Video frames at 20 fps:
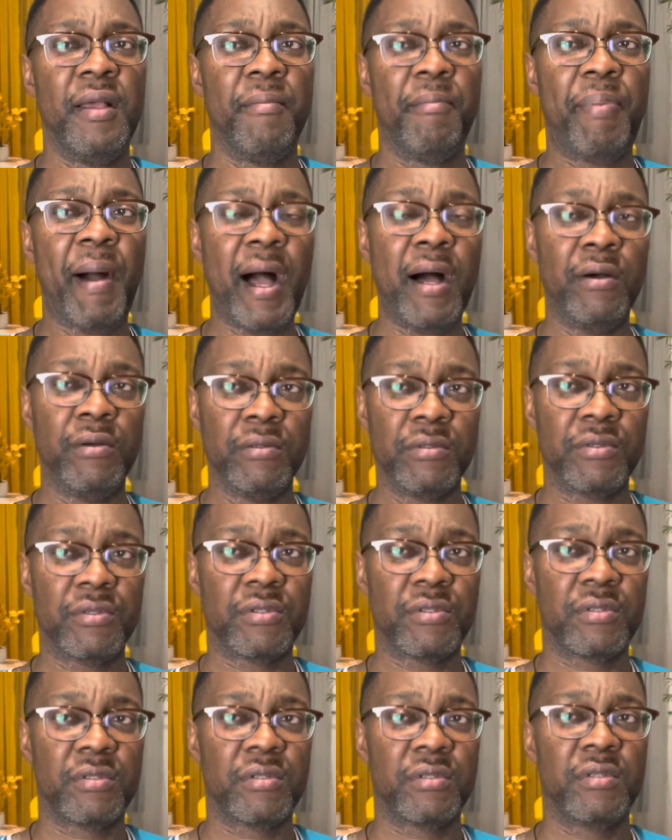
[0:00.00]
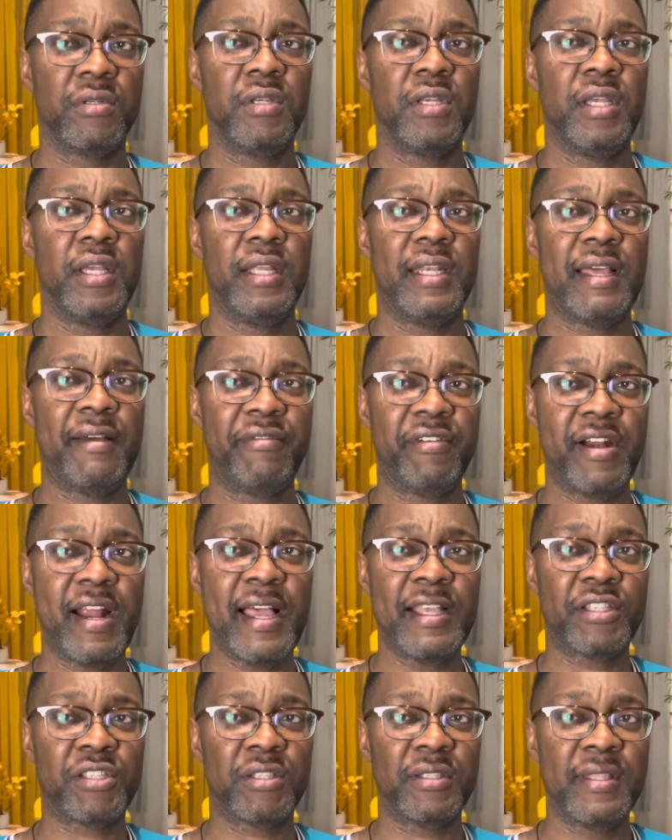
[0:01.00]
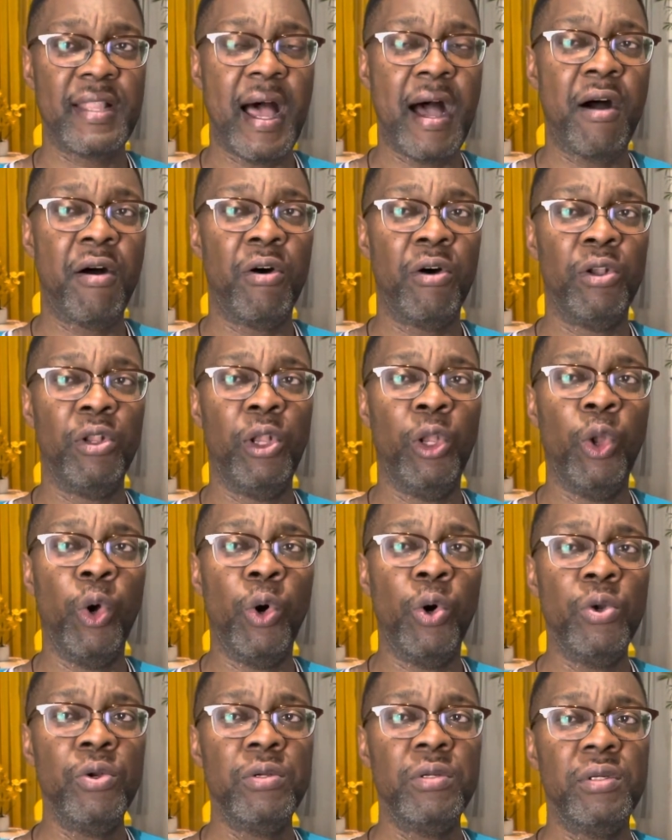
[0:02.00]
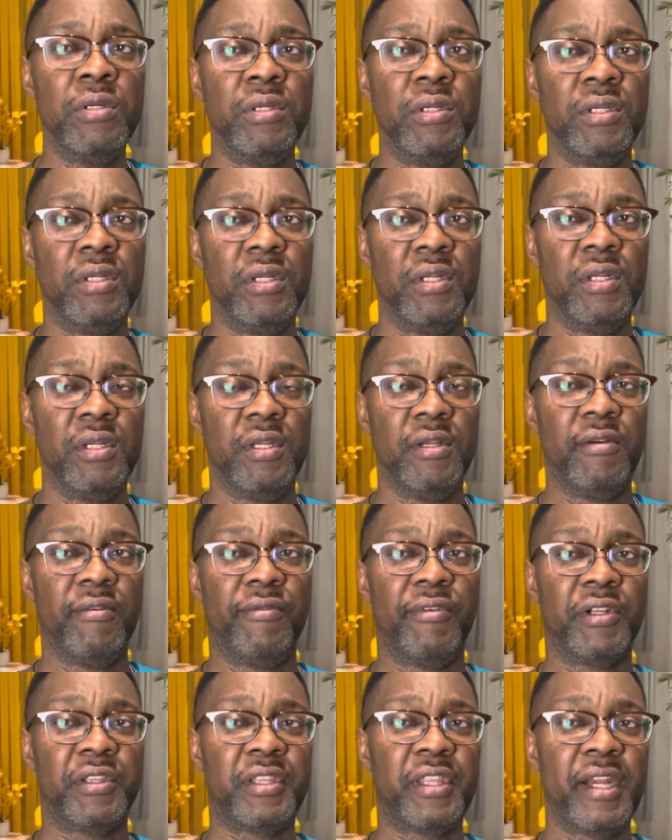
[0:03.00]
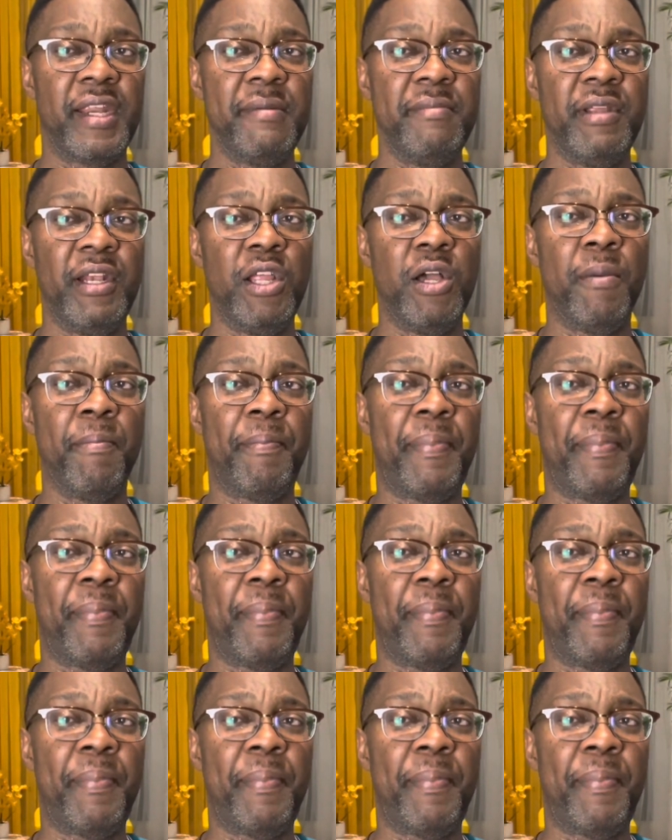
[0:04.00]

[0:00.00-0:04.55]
David Raya is now on loan for £3 million.